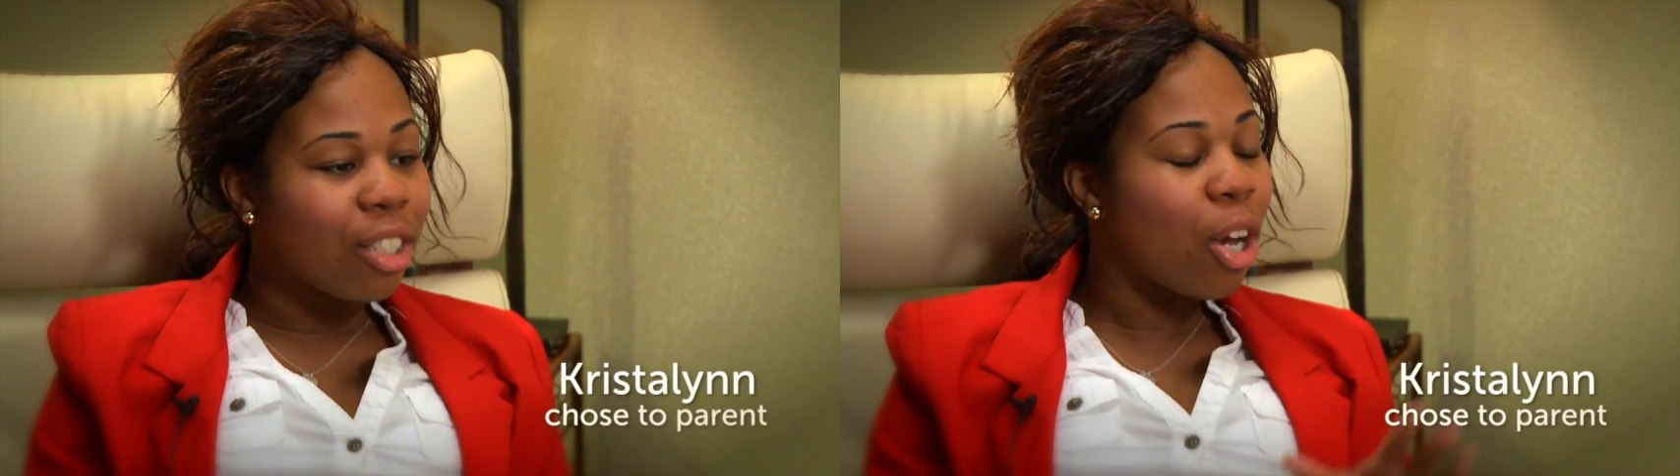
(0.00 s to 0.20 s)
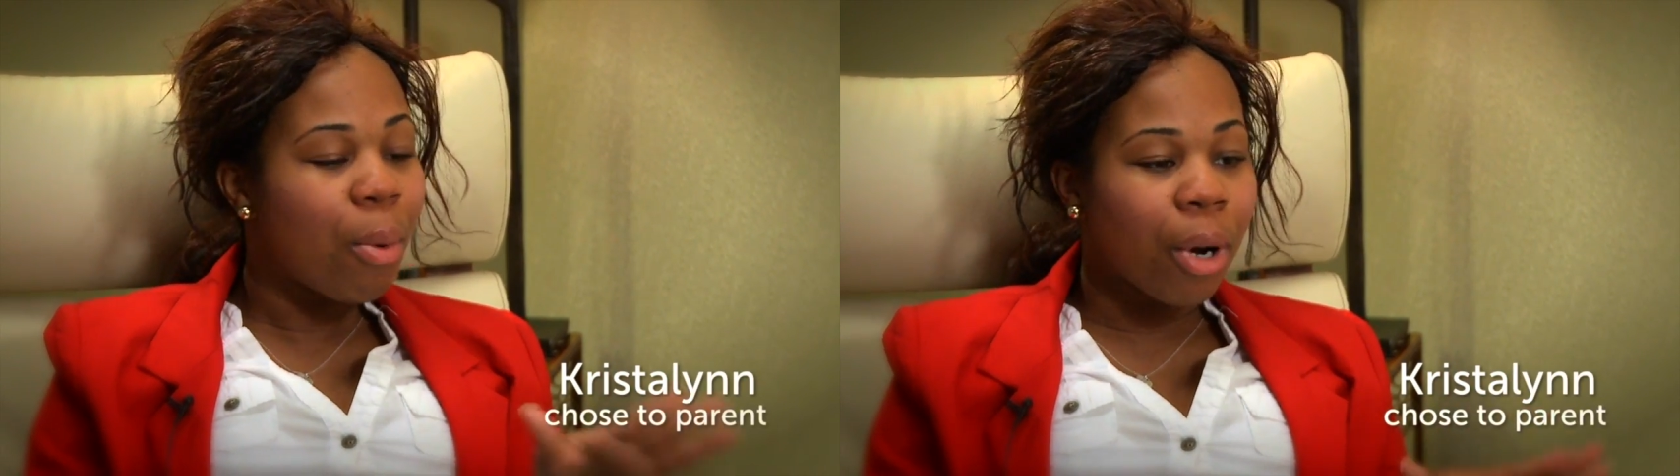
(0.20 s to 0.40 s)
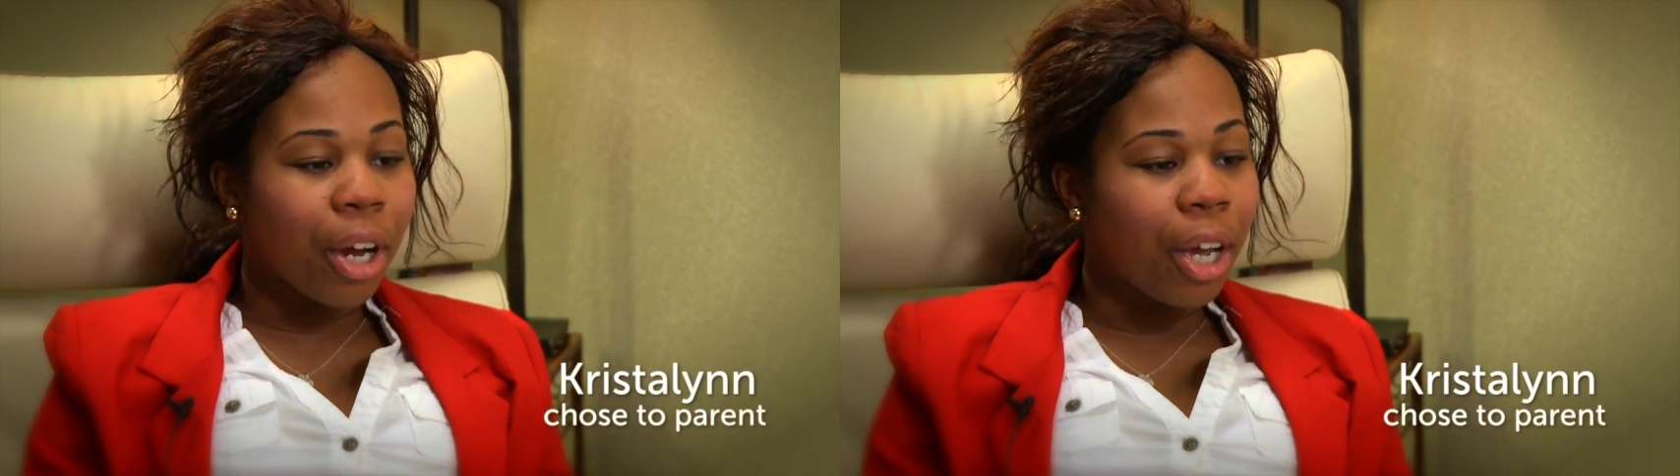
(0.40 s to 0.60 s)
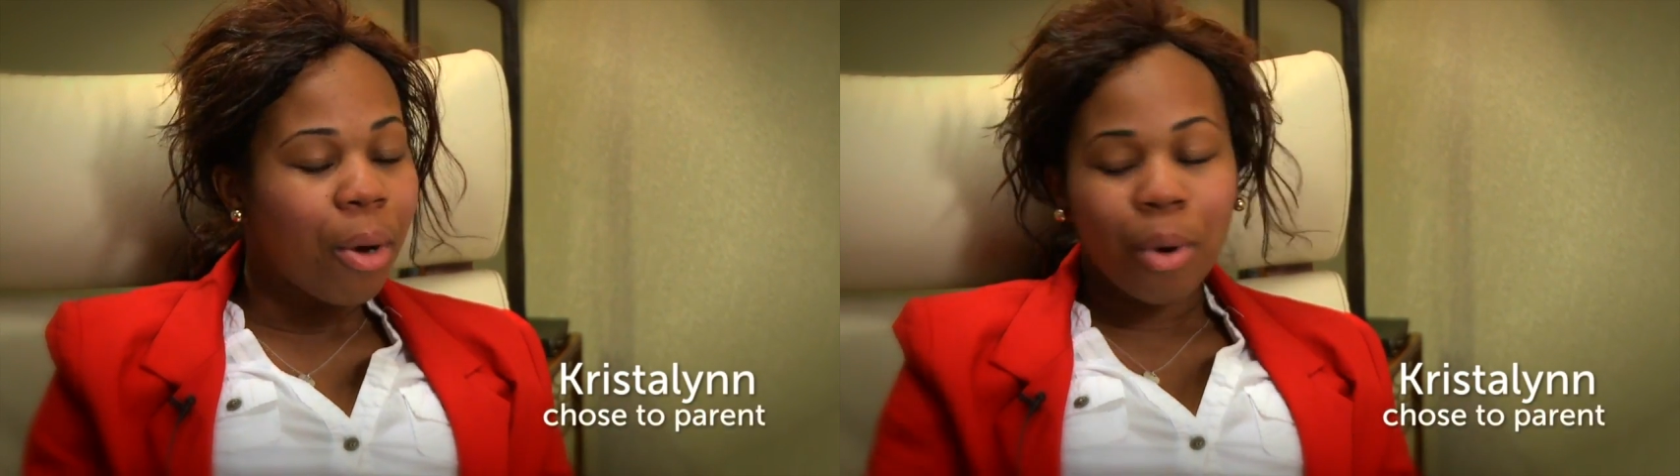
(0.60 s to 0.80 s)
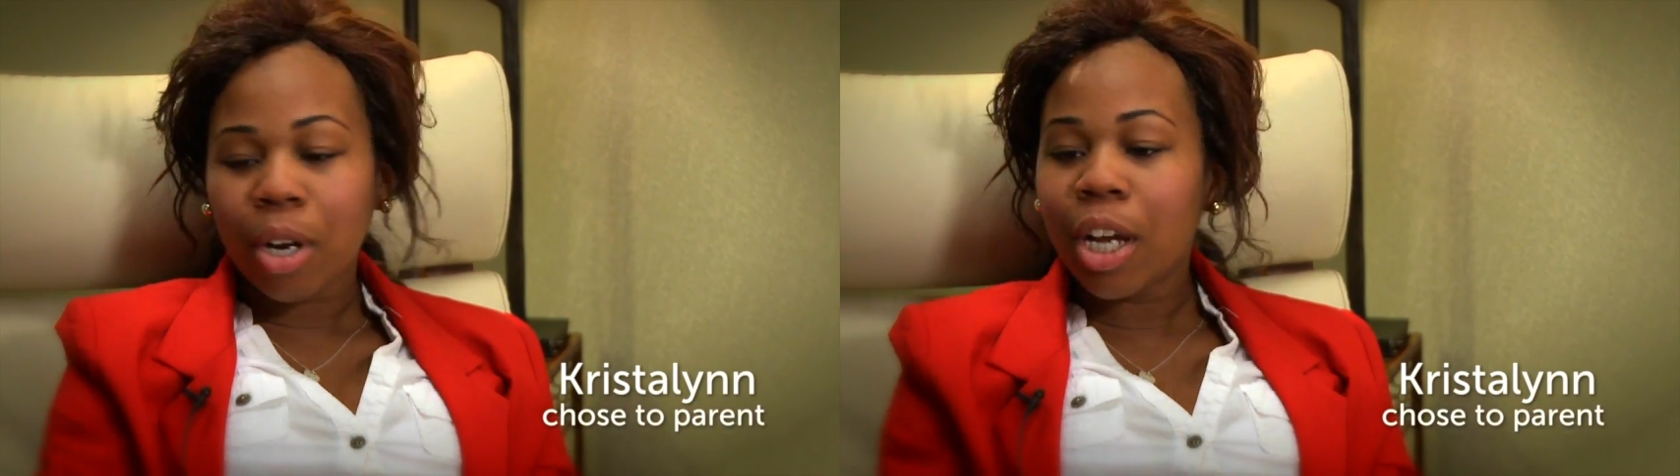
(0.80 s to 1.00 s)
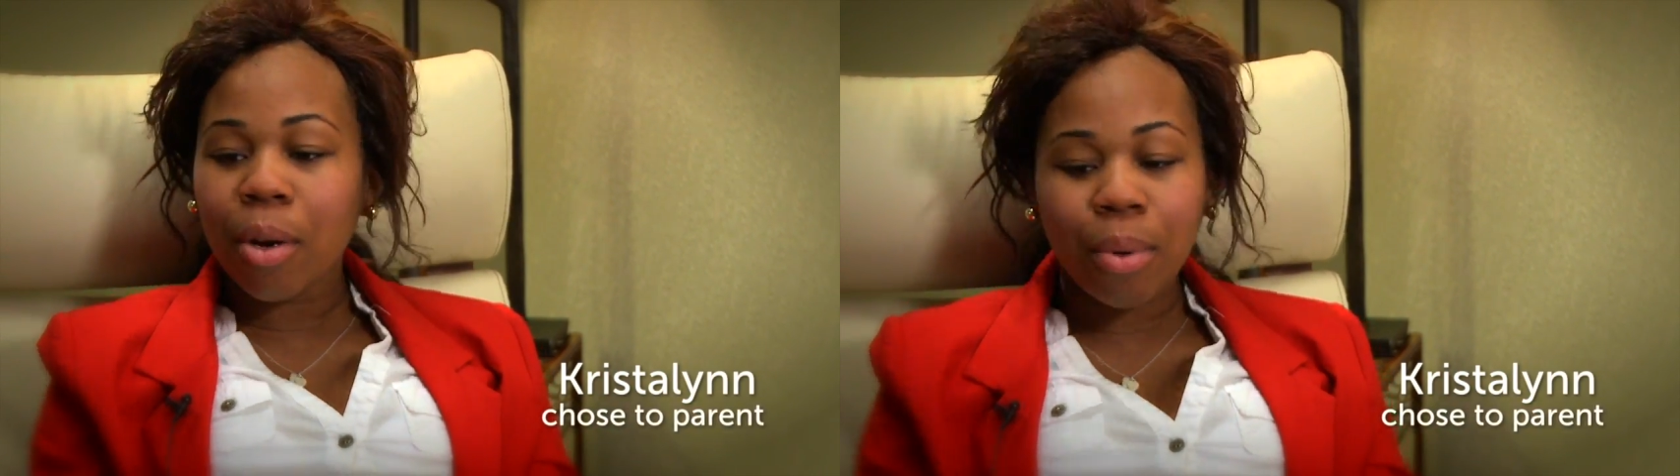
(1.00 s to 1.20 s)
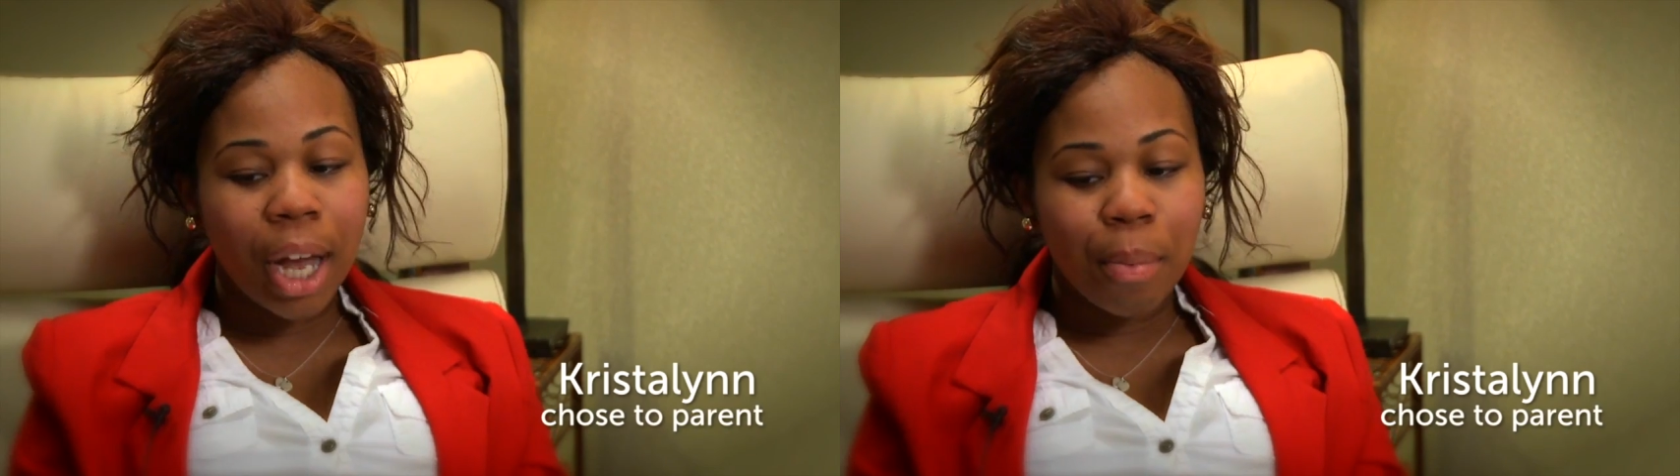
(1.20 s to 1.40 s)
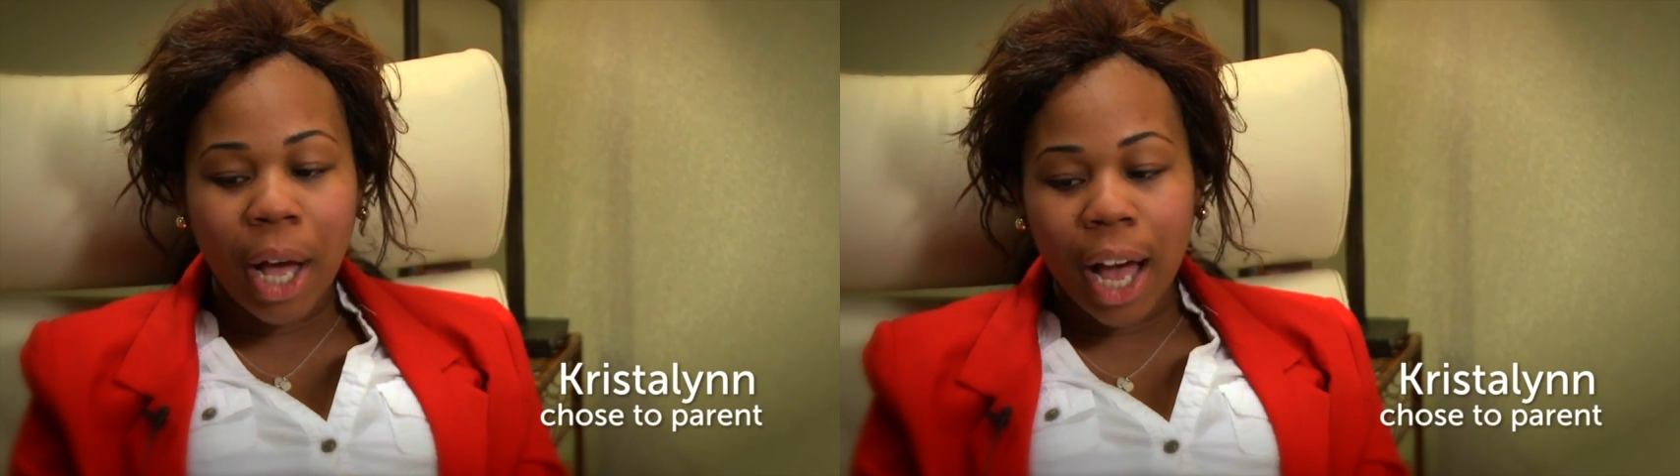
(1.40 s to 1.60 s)
Don't worry. We're here
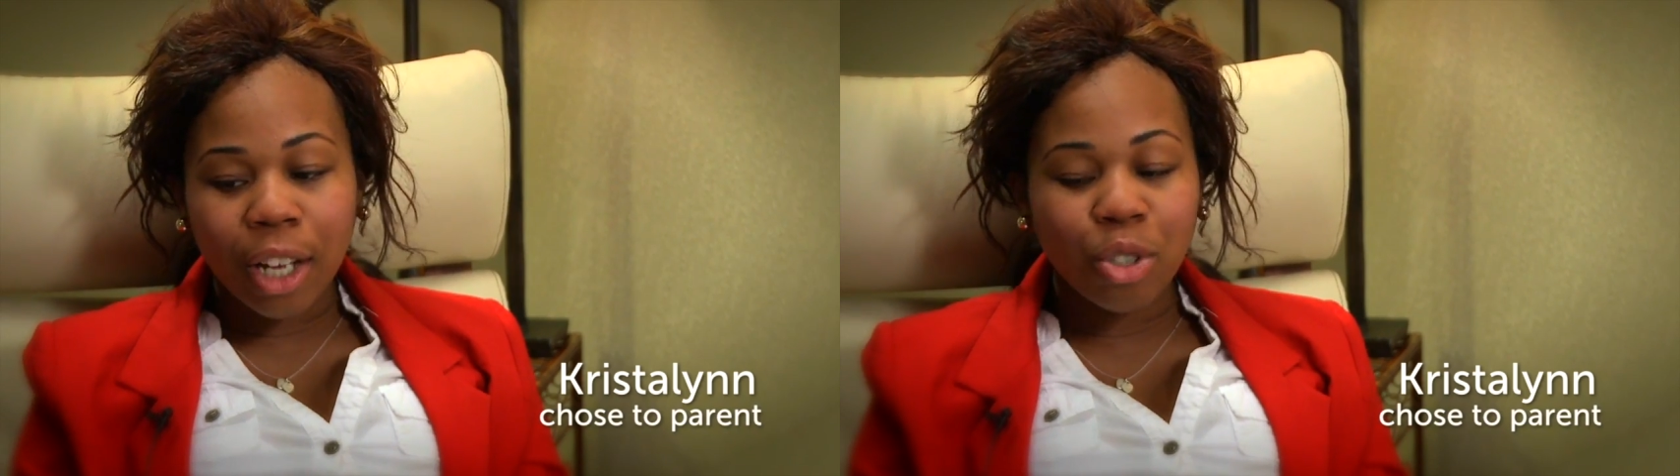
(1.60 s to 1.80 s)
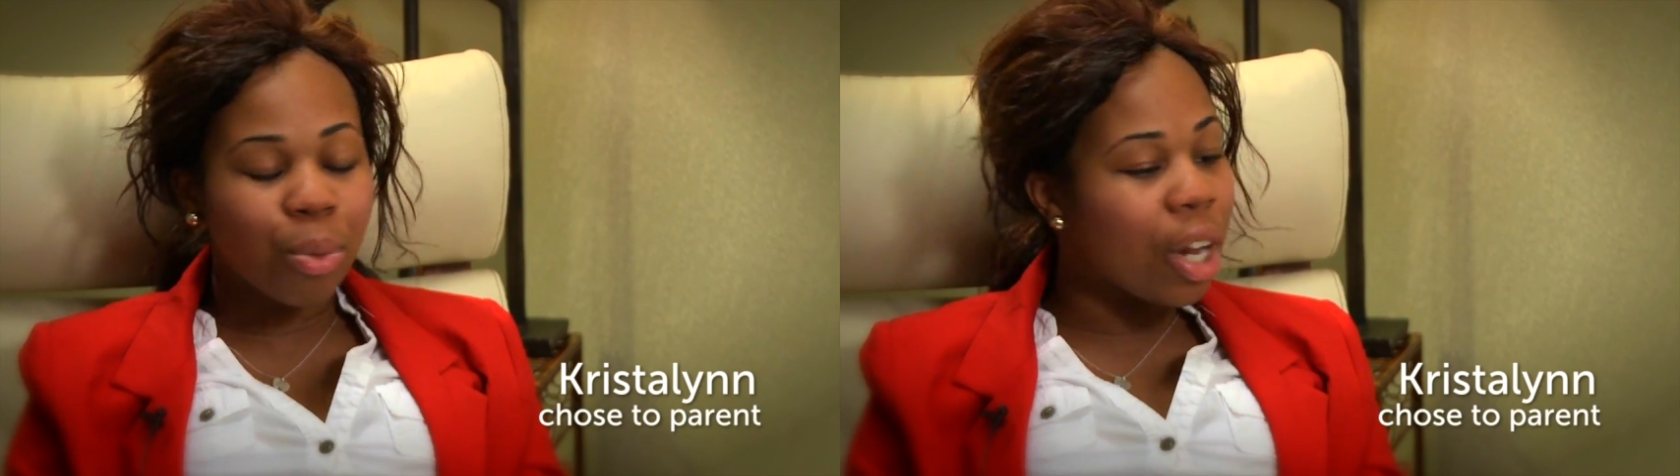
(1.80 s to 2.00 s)
right behind you.